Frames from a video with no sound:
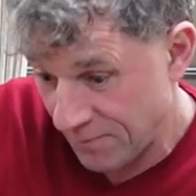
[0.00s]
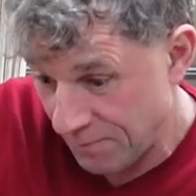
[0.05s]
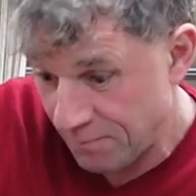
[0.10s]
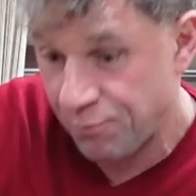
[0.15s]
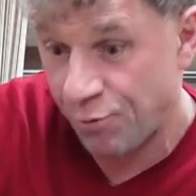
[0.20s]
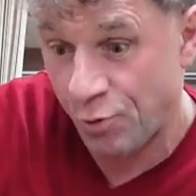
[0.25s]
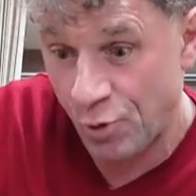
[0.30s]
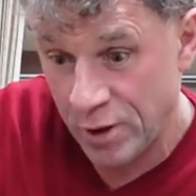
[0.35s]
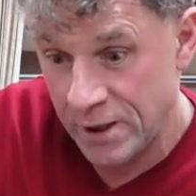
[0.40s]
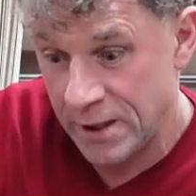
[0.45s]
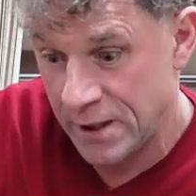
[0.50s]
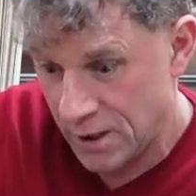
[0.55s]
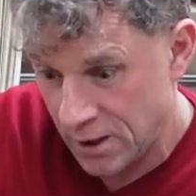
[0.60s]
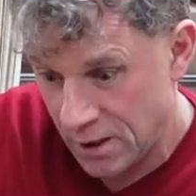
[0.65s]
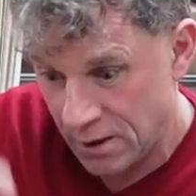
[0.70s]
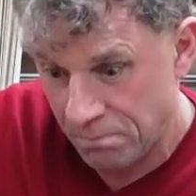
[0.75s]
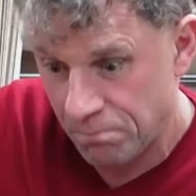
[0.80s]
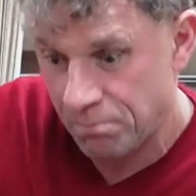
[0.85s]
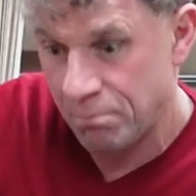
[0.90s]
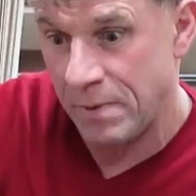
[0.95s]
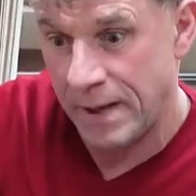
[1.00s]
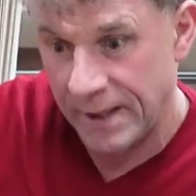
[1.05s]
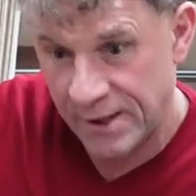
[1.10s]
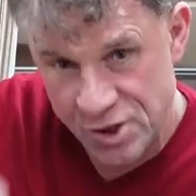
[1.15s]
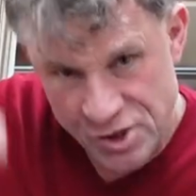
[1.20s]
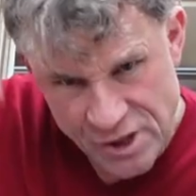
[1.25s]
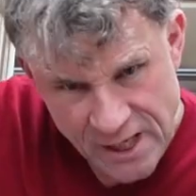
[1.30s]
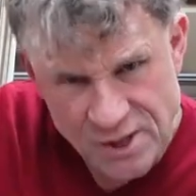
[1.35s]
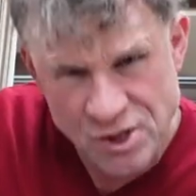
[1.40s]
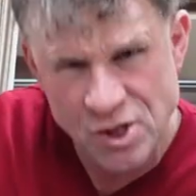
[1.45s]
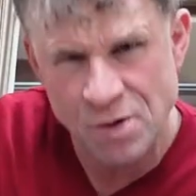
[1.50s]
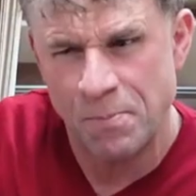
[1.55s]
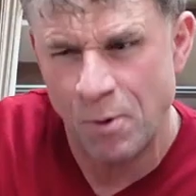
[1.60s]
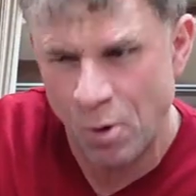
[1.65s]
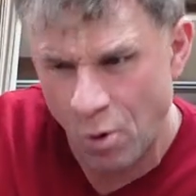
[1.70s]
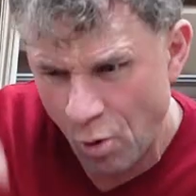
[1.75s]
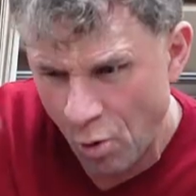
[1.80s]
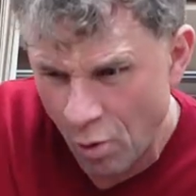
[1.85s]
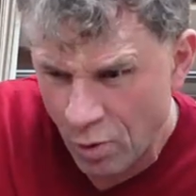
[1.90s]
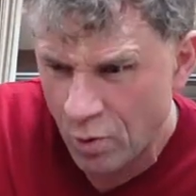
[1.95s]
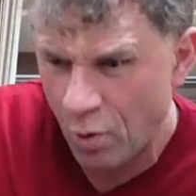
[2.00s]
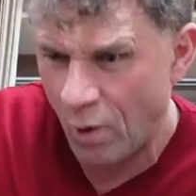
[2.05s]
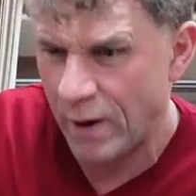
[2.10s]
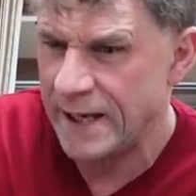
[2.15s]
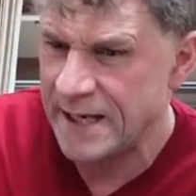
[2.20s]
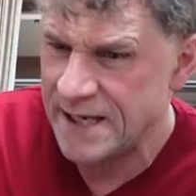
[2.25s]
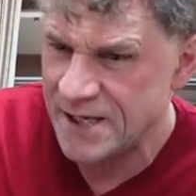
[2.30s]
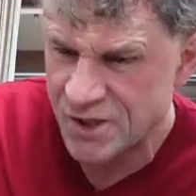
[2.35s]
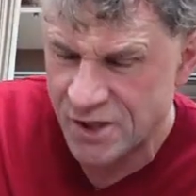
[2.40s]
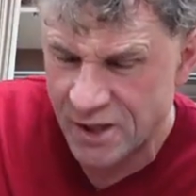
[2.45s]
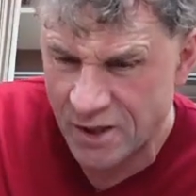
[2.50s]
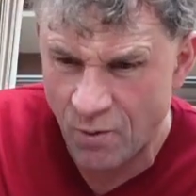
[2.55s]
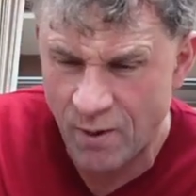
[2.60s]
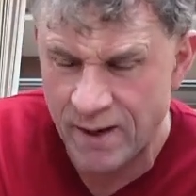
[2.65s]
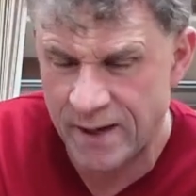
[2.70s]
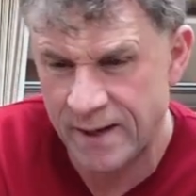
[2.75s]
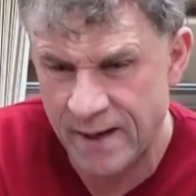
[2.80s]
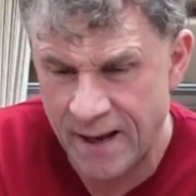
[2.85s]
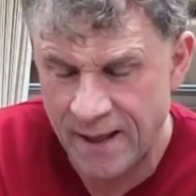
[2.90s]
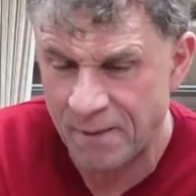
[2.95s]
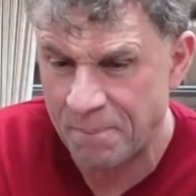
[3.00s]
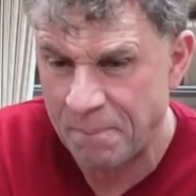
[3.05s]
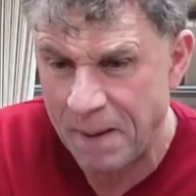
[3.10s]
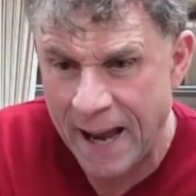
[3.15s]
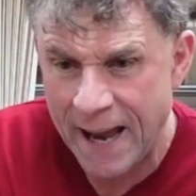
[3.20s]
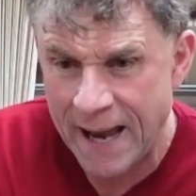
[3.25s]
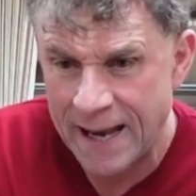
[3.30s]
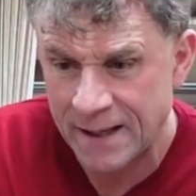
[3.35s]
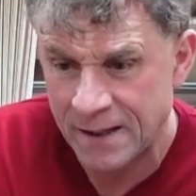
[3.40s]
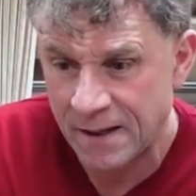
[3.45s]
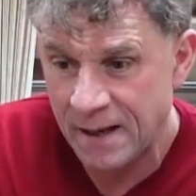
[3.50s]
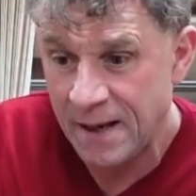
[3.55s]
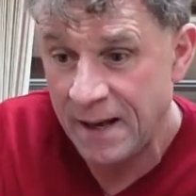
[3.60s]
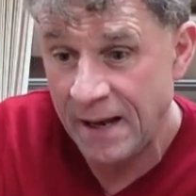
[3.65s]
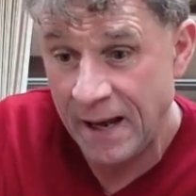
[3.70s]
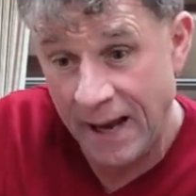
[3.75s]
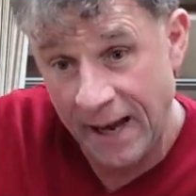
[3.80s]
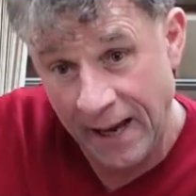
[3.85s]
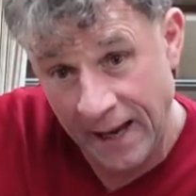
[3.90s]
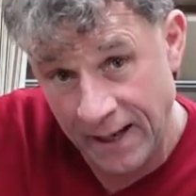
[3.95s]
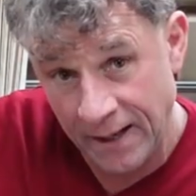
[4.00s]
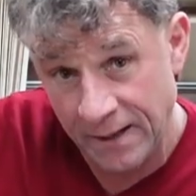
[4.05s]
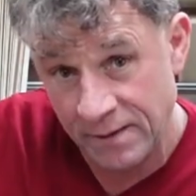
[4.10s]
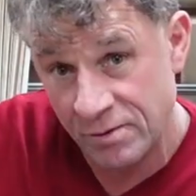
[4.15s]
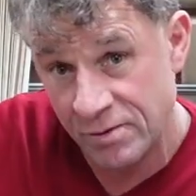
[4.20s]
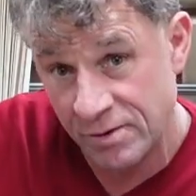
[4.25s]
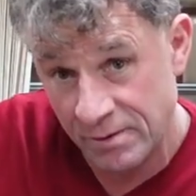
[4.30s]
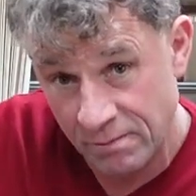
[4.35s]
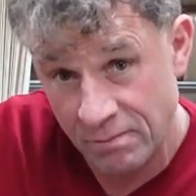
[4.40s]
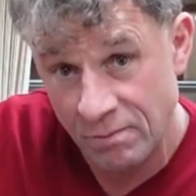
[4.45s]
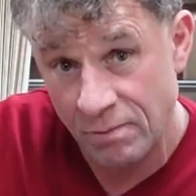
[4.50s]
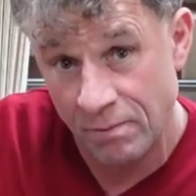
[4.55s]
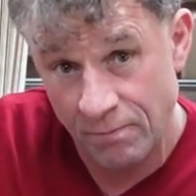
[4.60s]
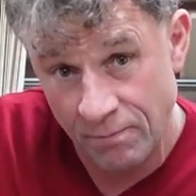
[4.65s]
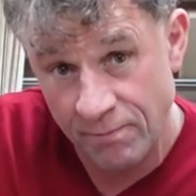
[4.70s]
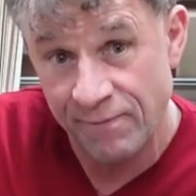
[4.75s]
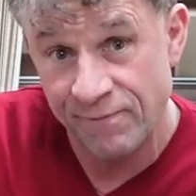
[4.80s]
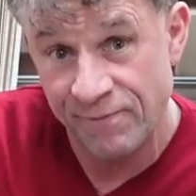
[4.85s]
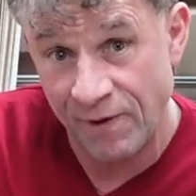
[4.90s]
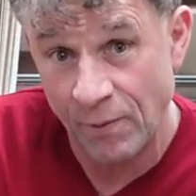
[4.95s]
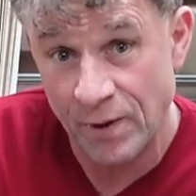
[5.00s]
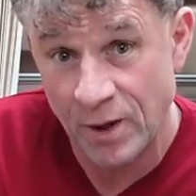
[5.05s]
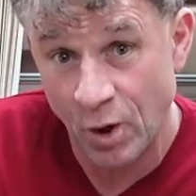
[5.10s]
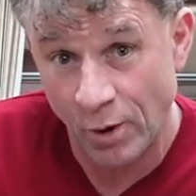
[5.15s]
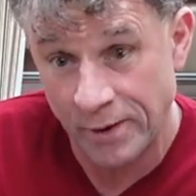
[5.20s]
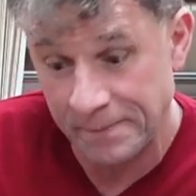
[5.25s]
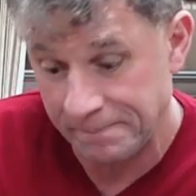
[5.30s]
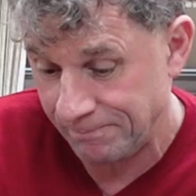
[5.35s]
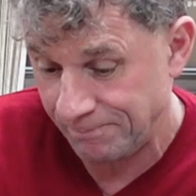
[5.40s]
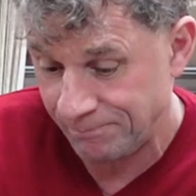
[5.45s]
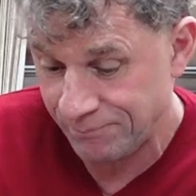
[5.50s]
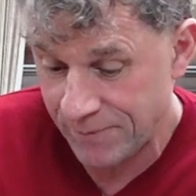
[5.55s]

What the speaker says: pretty accessible, quite easy to go in and out of the bag, and very light.